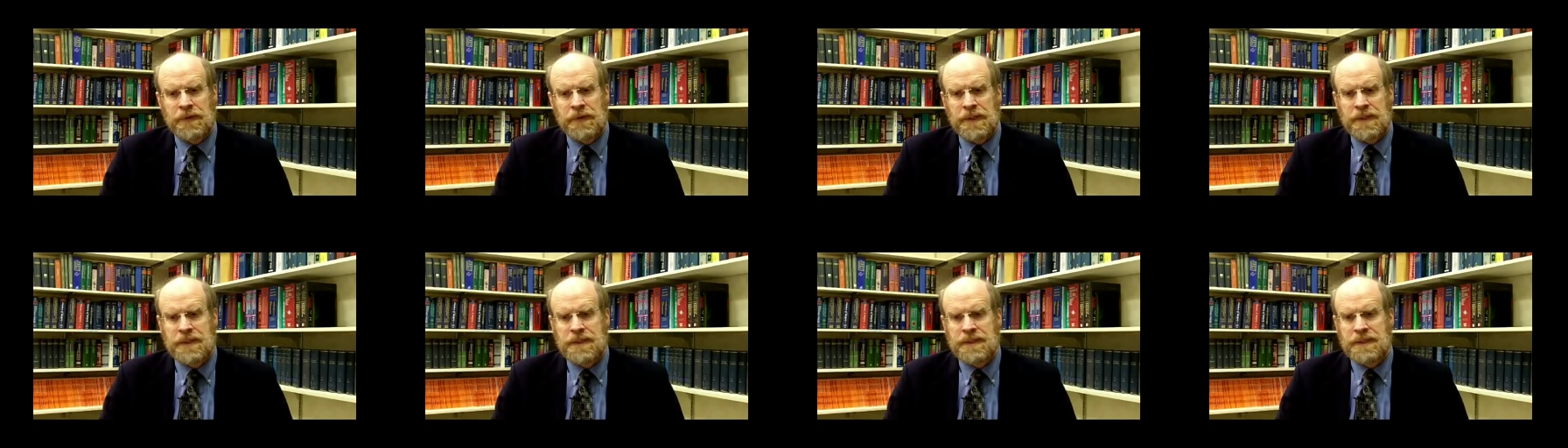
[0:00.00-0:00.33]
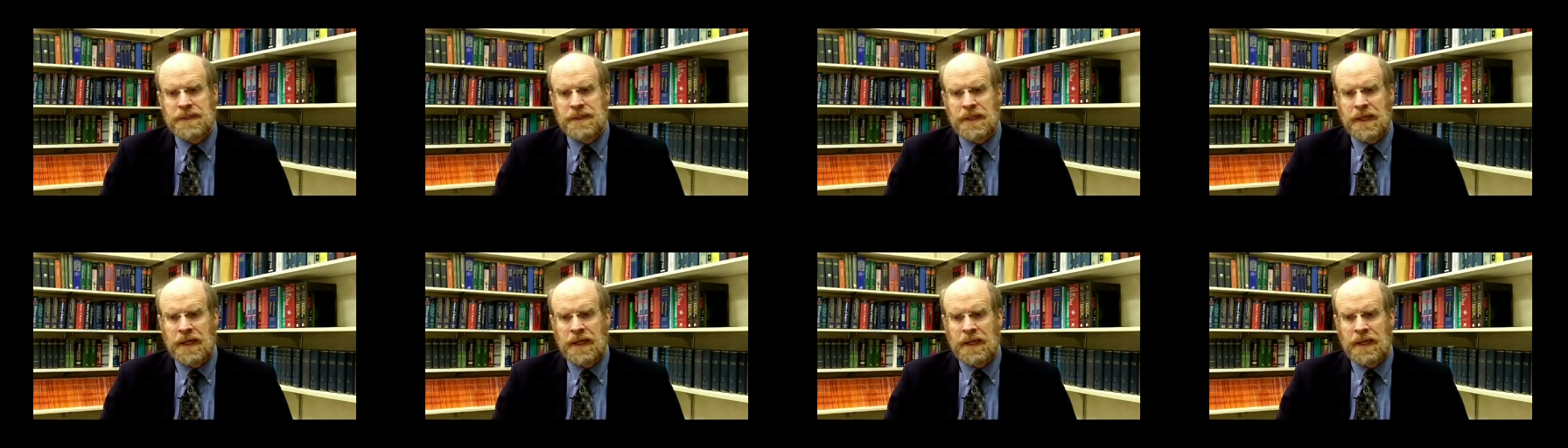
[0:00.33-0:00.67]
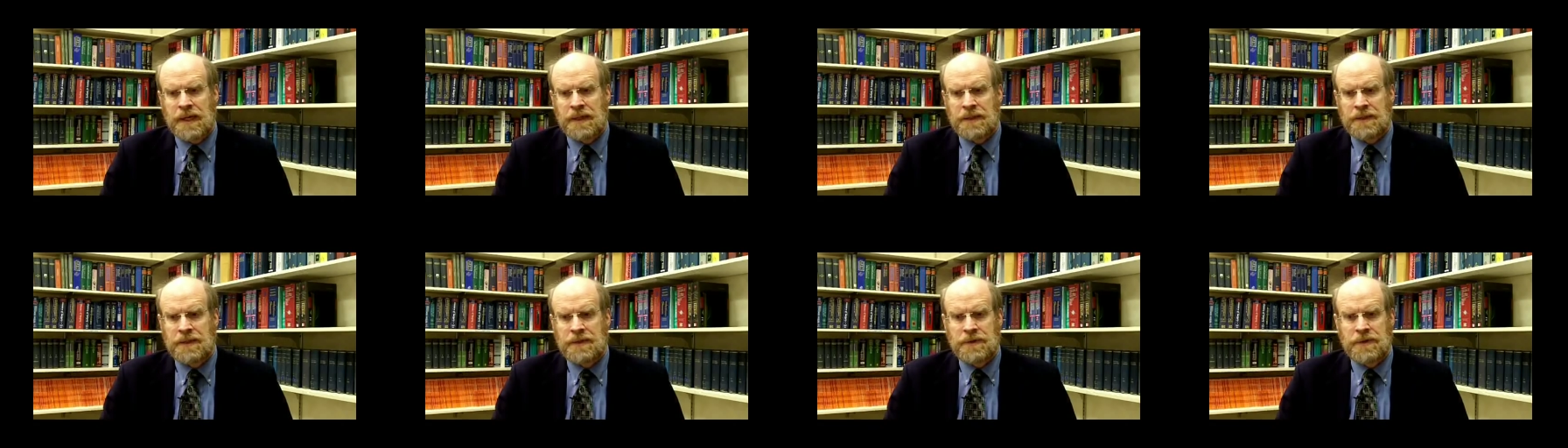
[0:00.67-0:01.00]
for this
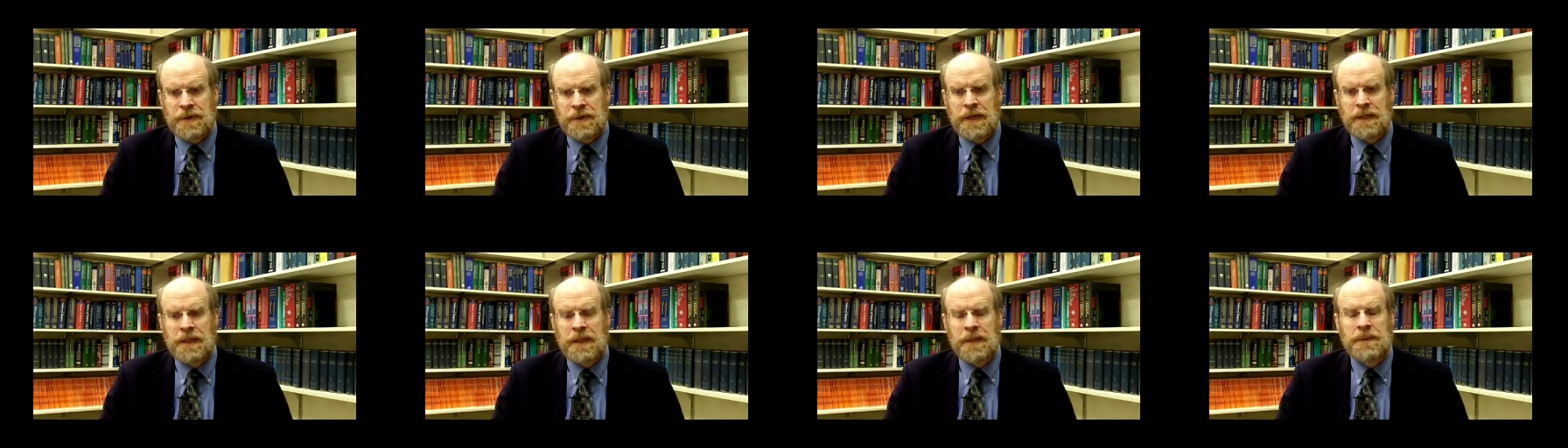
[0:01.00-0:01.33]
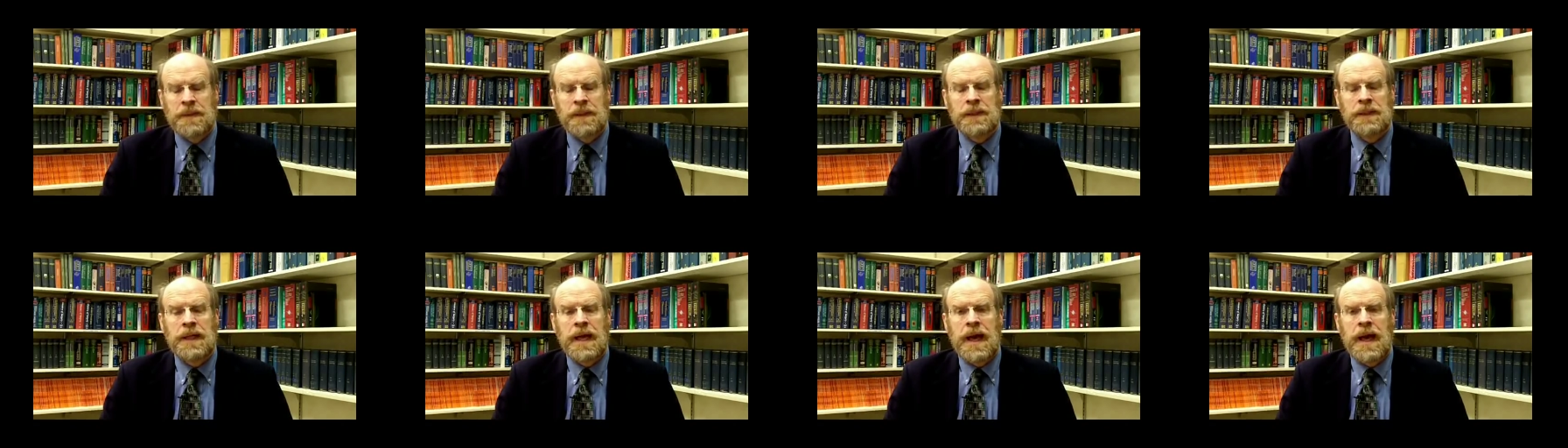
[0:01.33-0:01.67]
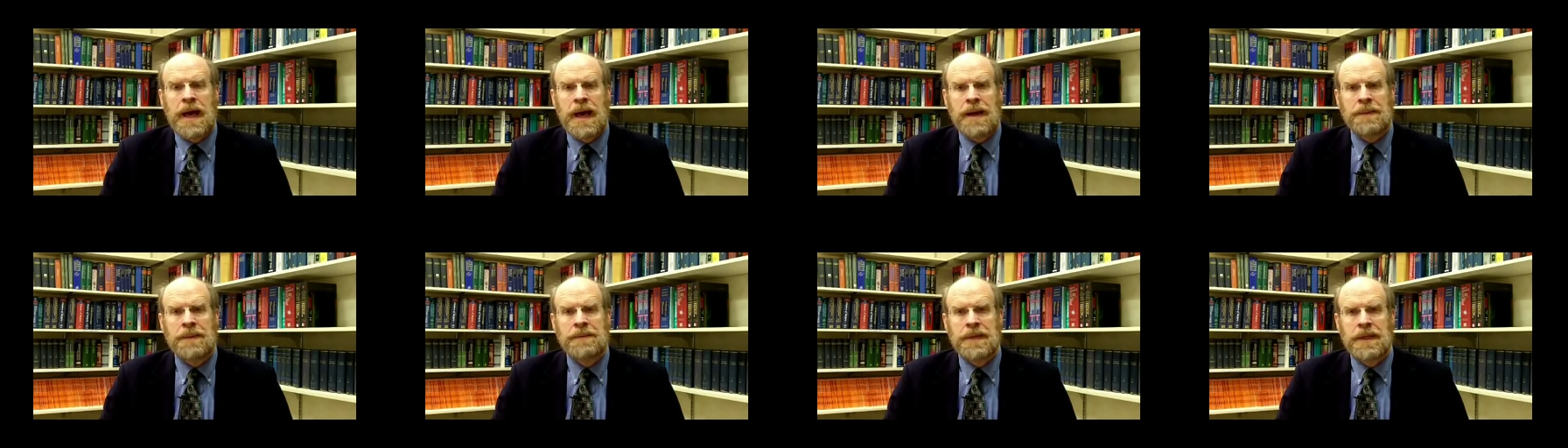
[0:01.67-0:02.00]
drug in the
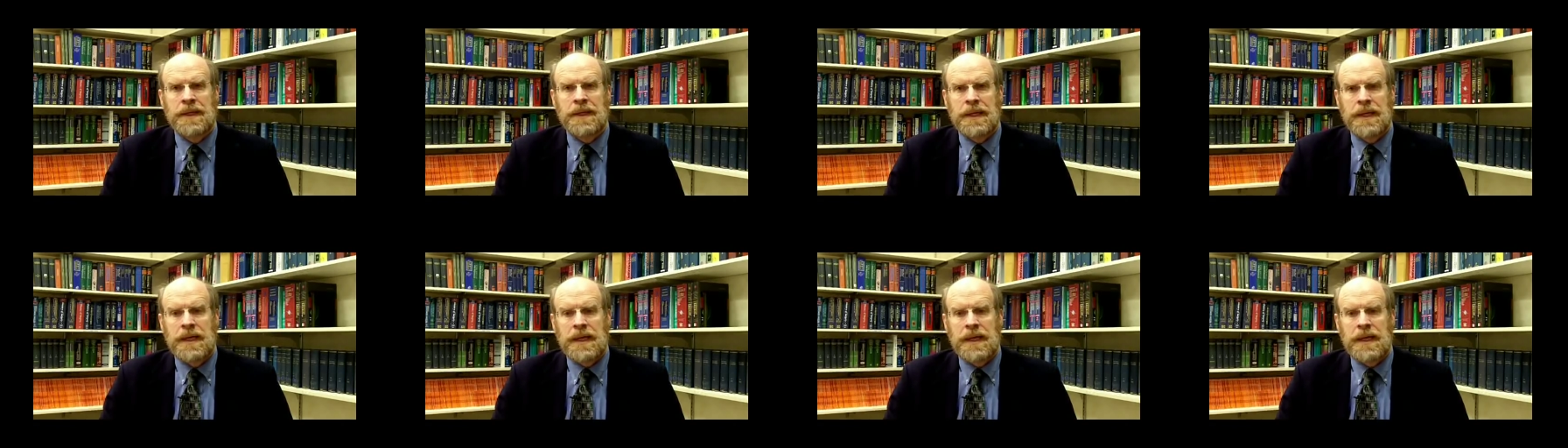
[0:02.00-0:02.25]
lab